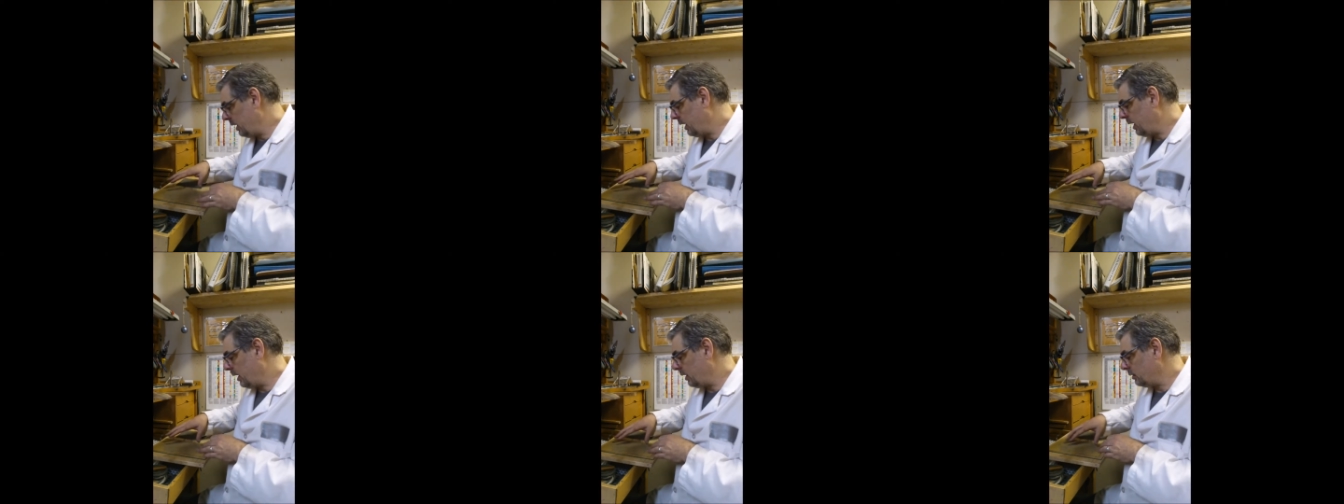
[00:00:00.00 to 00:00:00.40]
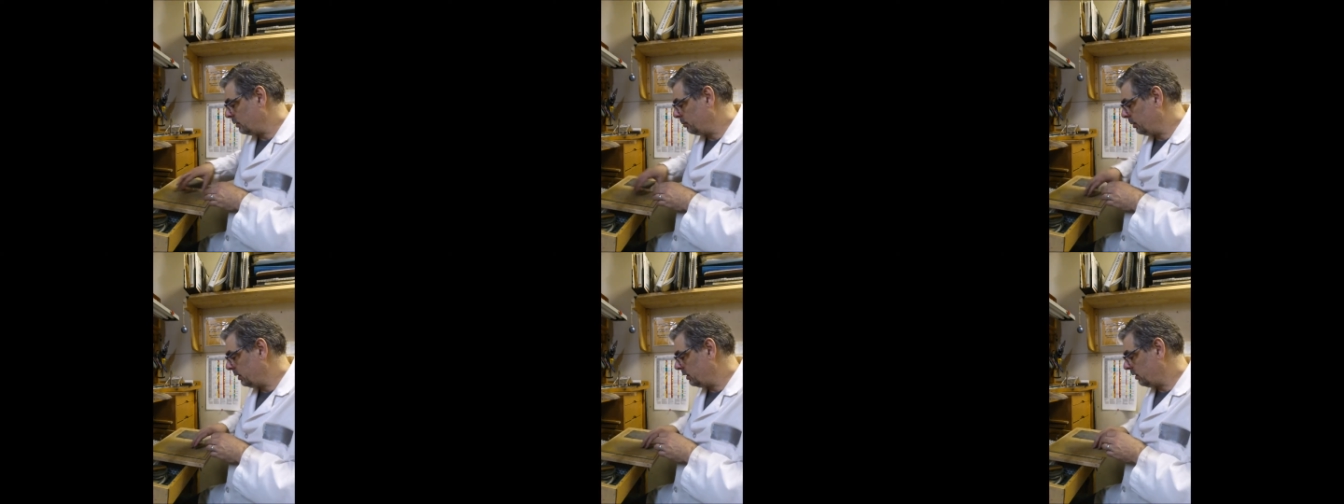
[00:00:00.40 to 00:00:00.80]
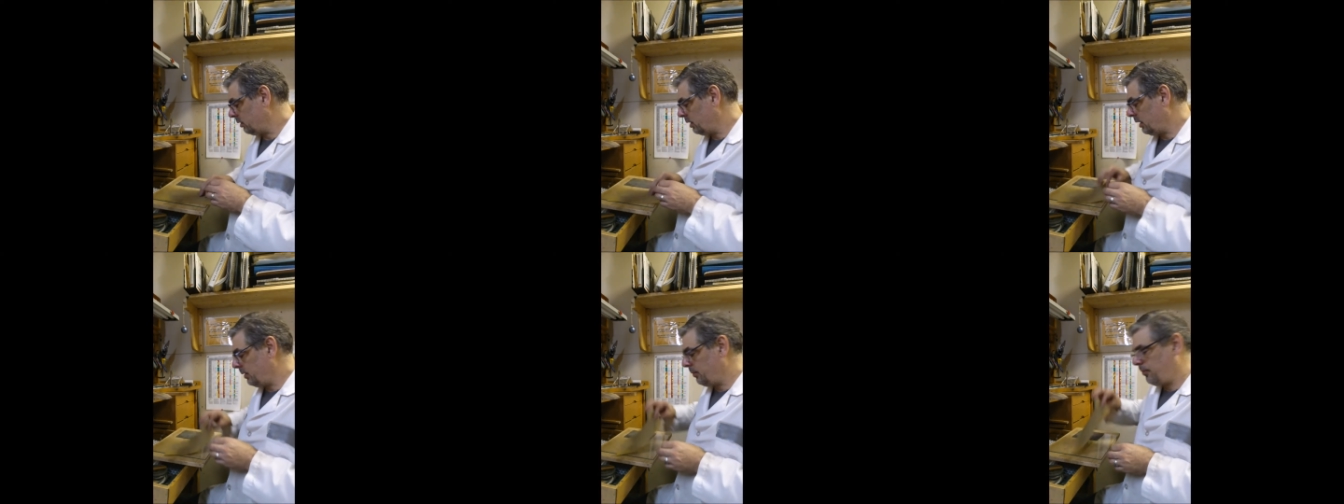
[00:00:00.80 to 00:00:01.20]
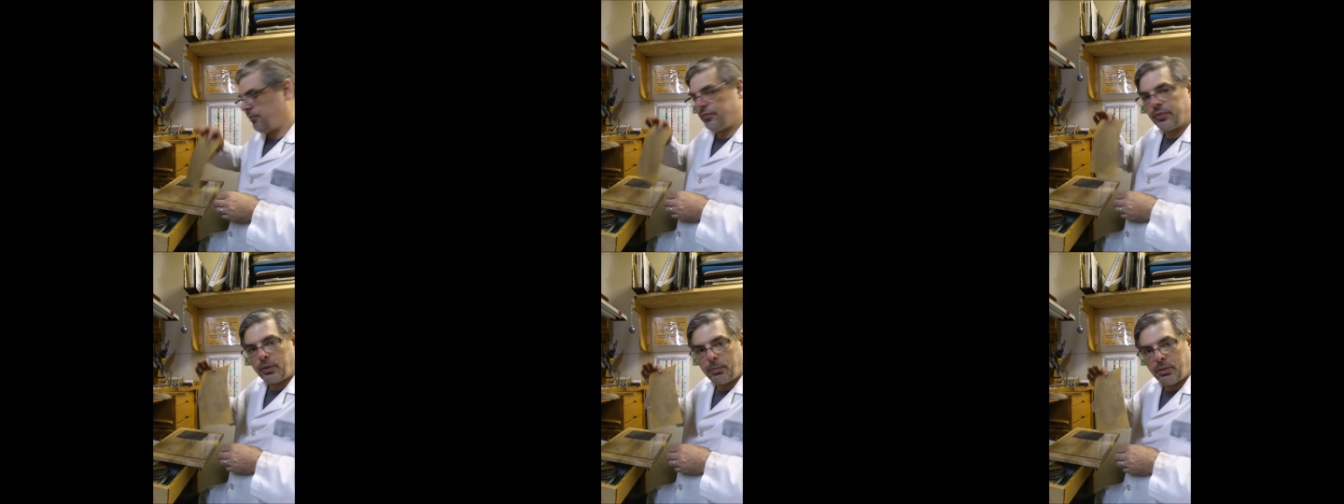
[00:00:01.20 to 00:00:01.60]
and you put your
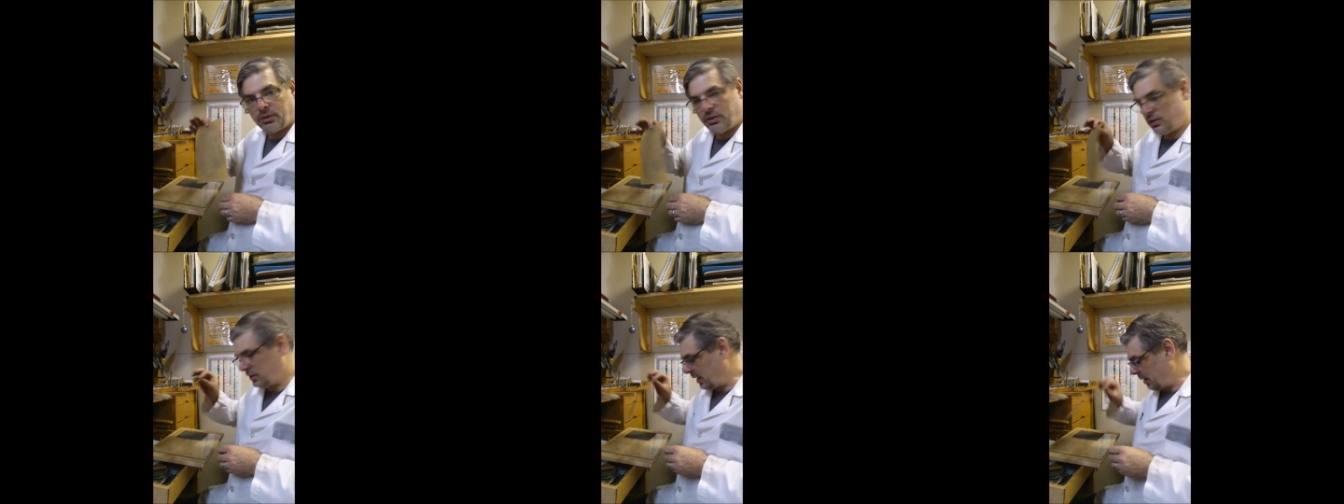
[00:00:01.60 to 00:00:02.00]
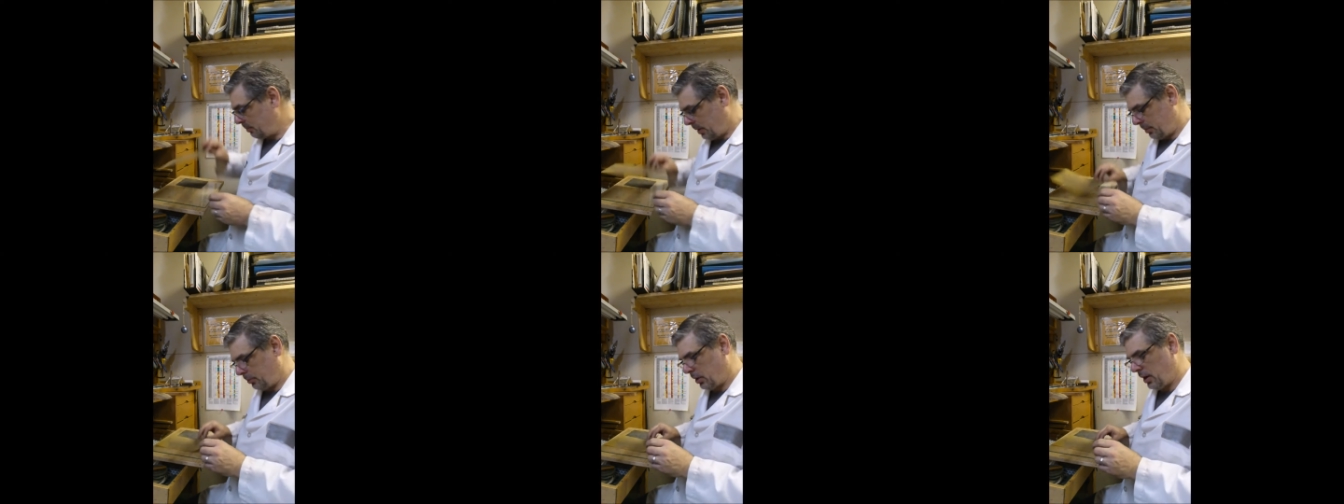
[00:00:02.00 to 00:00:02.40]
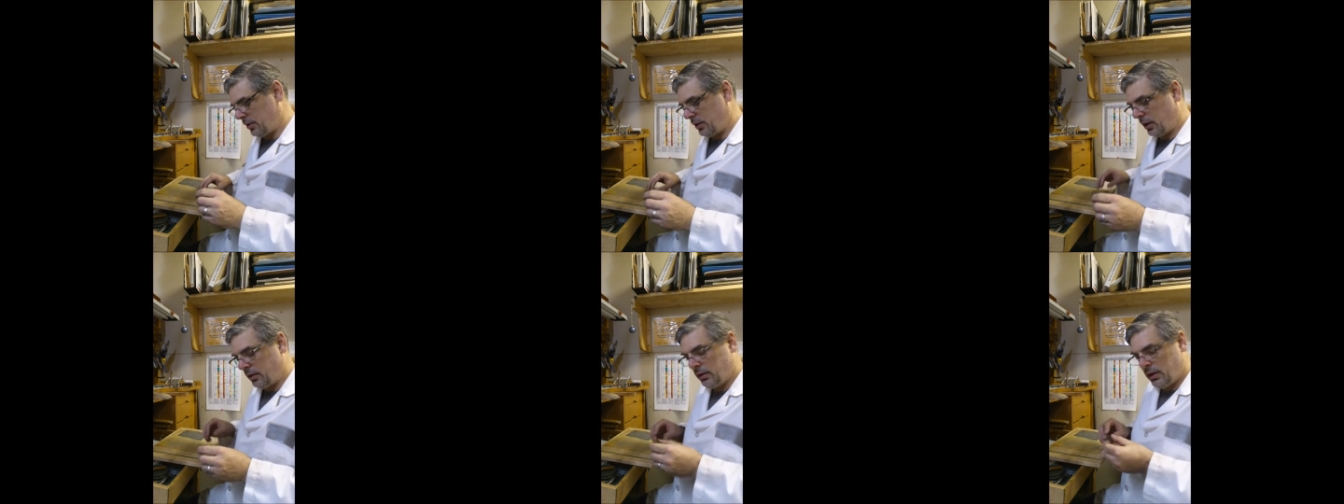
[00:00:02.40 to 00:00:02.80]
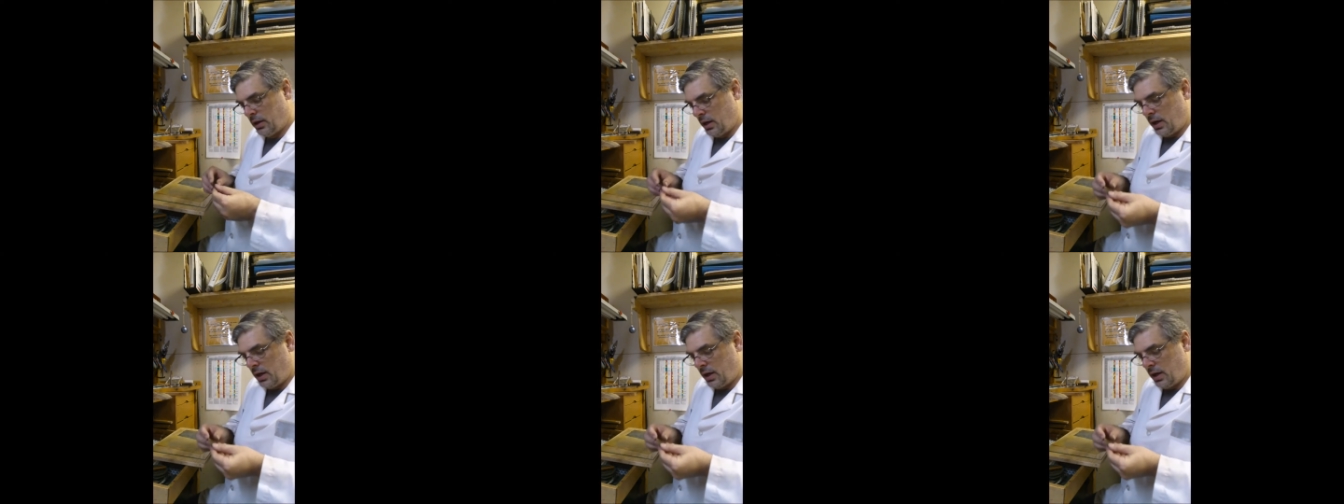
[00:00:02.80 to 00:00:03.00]
piece of sandpaper on there.